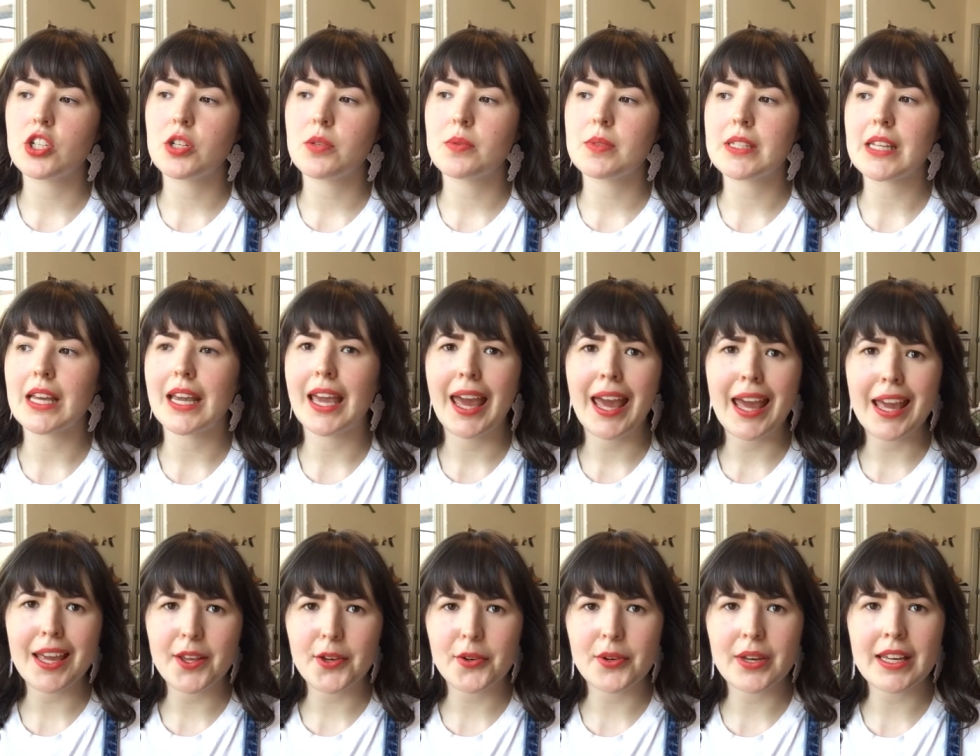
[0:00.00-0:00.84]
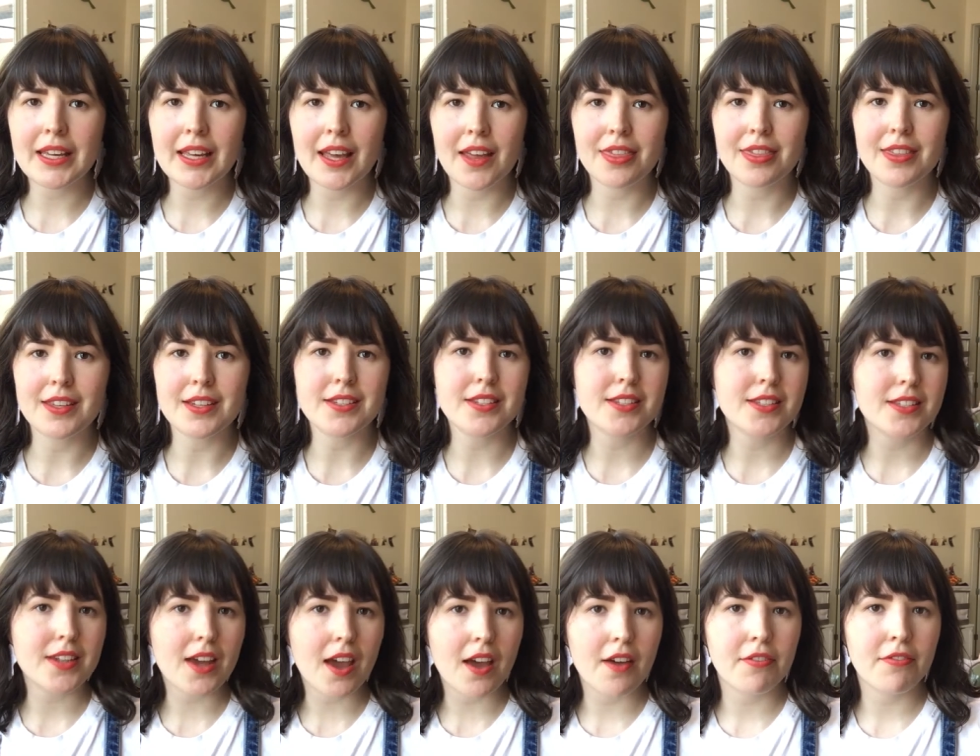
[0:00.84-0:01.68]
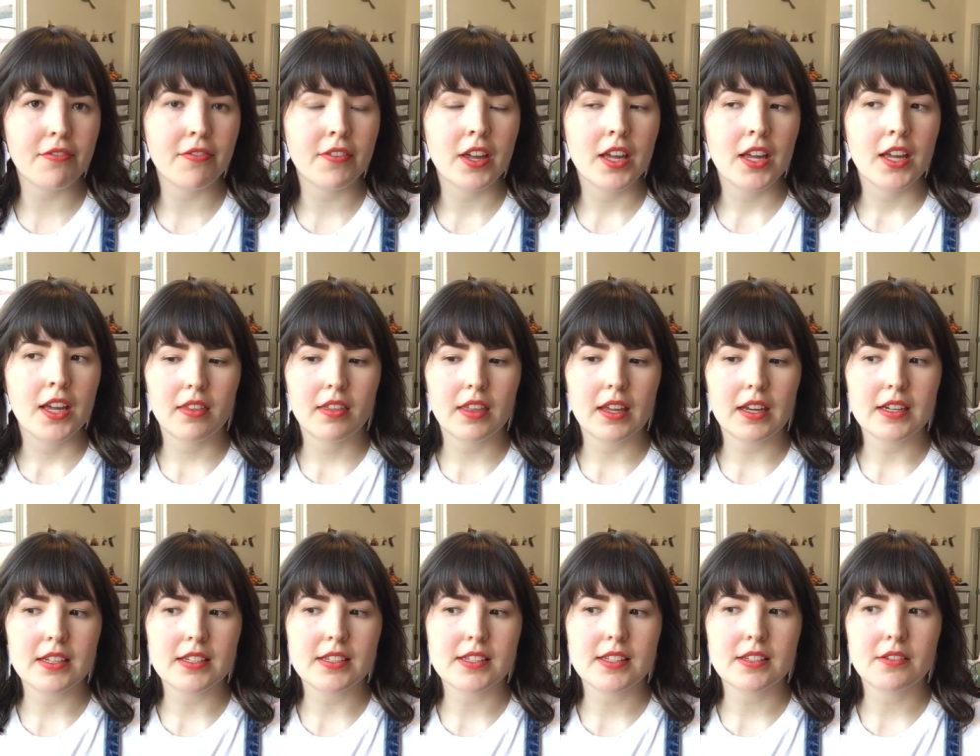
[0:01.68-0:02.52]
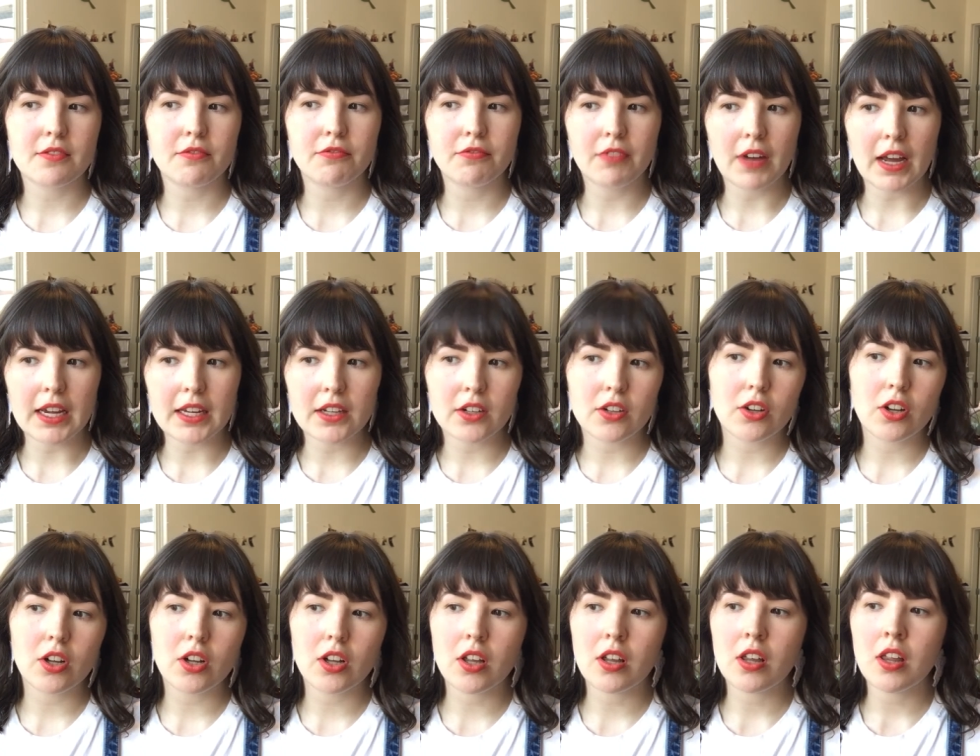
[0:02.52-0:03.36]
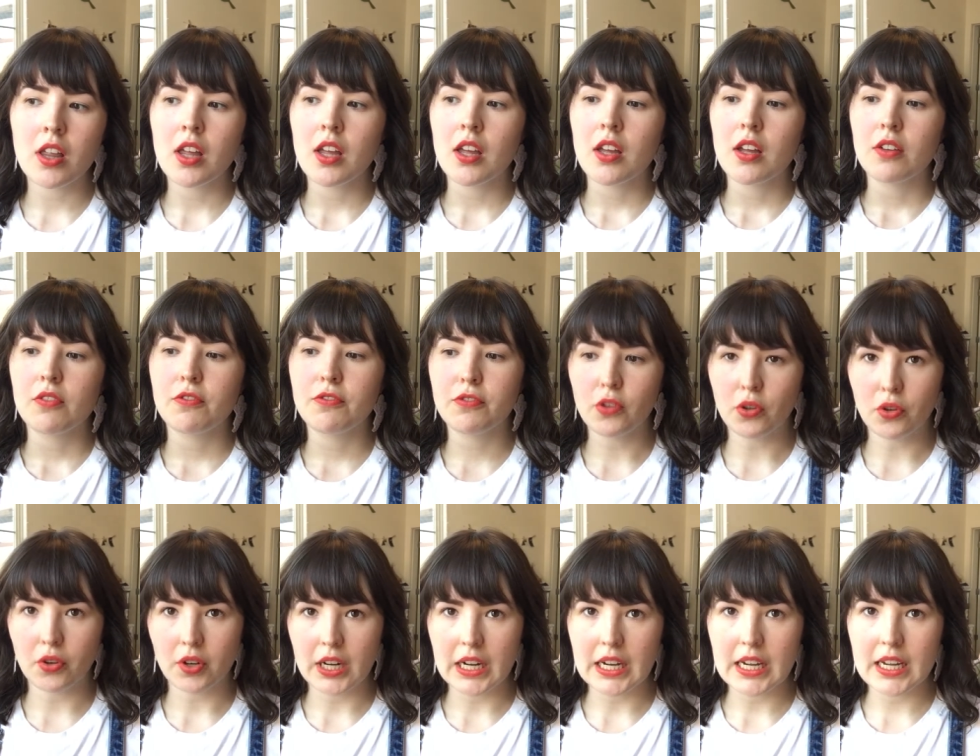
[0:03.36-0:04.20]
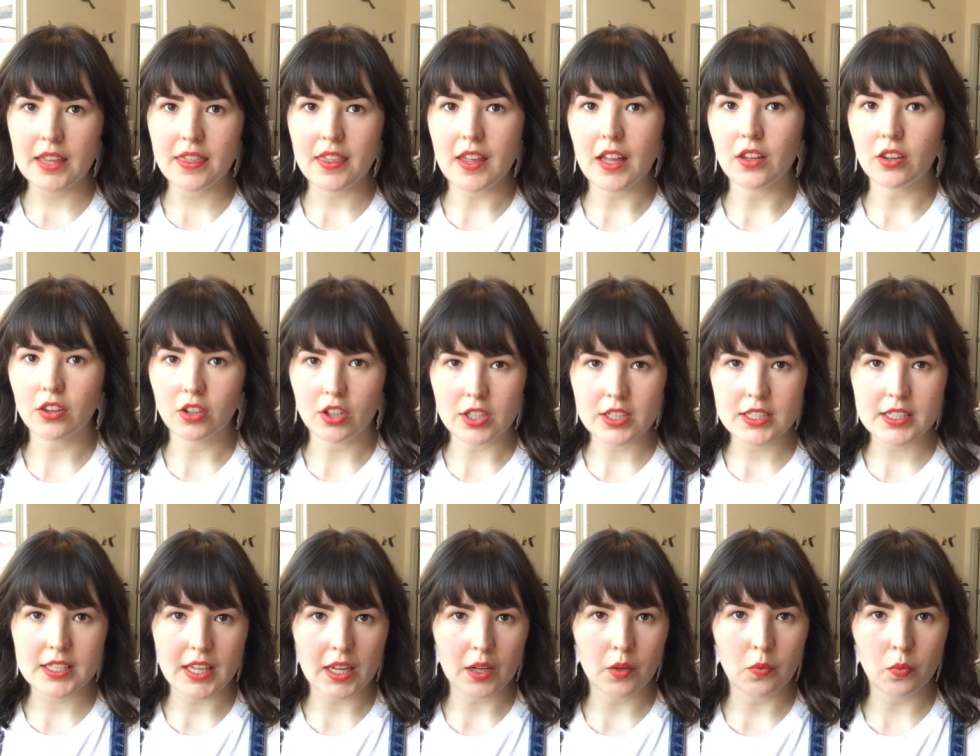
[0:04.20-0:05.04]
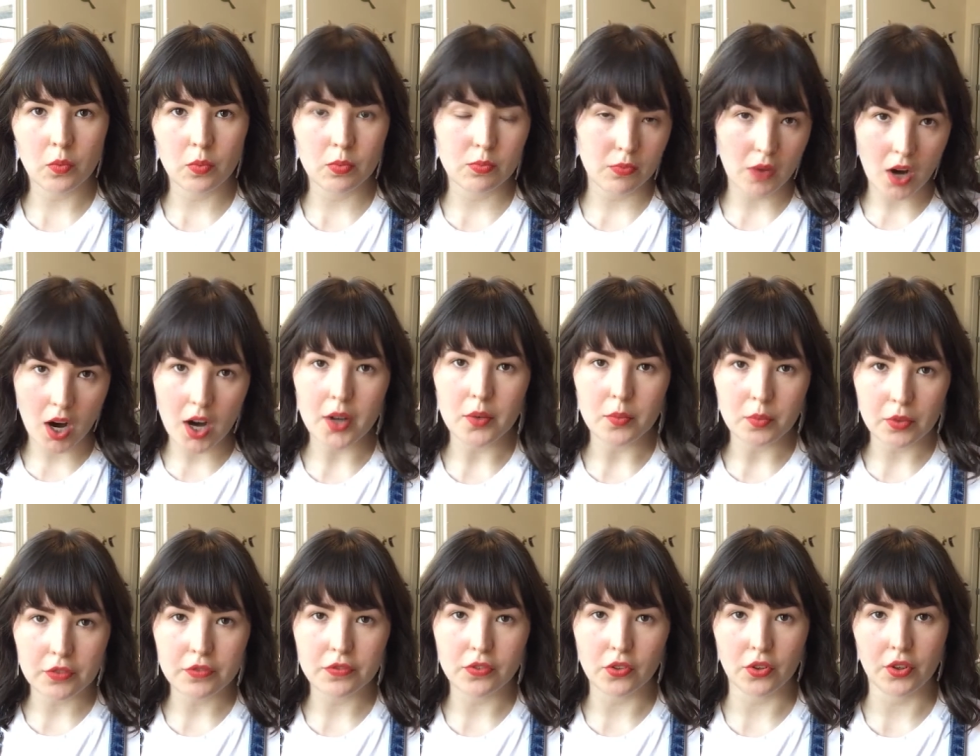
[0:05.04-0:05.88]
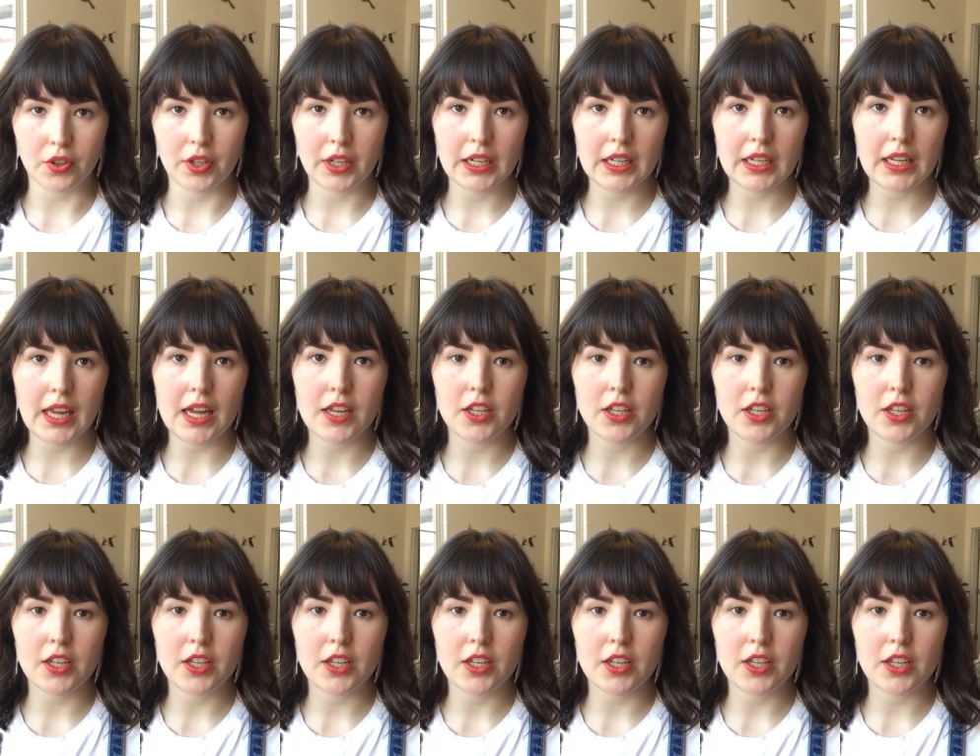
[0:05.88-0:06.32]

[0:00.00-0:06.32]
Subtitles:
she was like, hey, you can get this stuff that is vinyl flooring that looks like hardwood flooring,